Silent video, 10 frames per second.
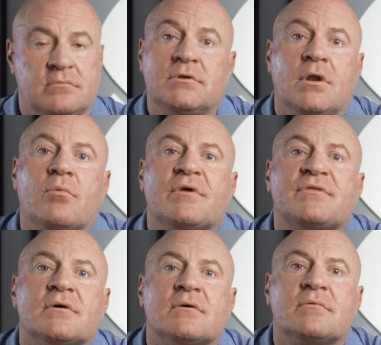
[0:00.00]
you know, with
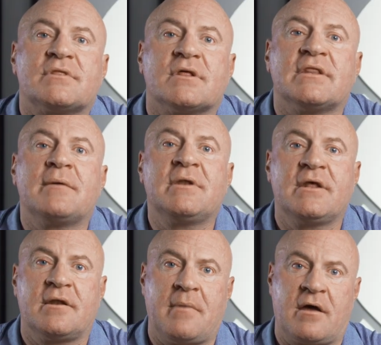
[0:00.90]
a
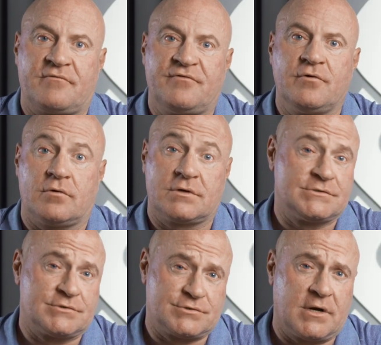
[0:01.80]
limited amount of fuel
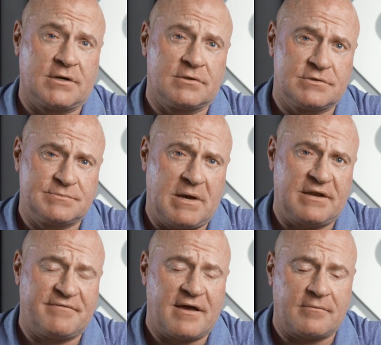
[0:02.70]
because you're trying to lose
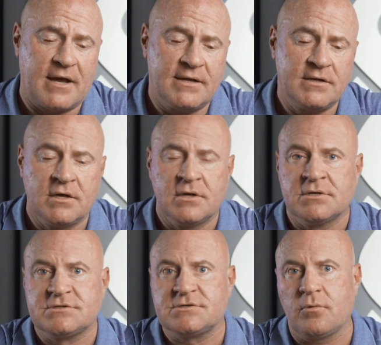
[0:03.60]
body fat, right?
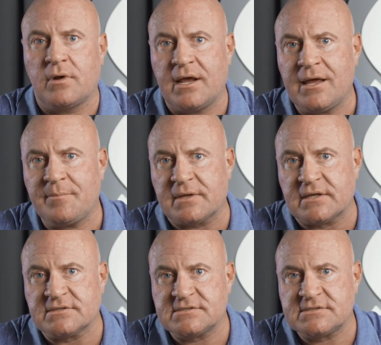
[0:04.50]
So what
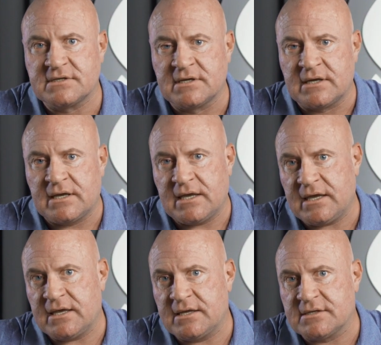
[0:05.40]
happens
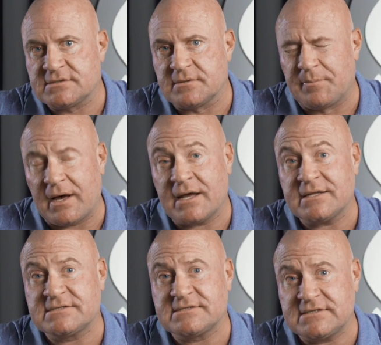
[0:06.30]
is the
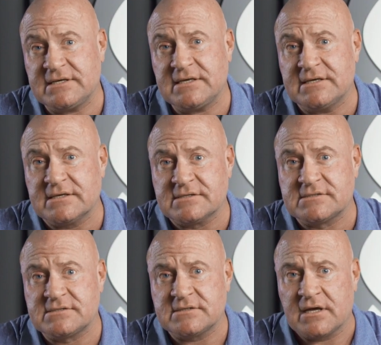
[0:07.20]
body
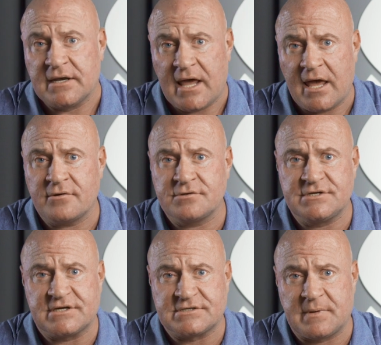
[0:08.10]
sees an
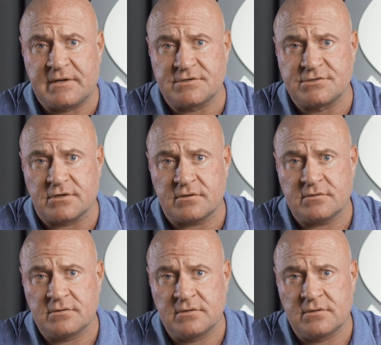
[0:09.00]
energy expenditure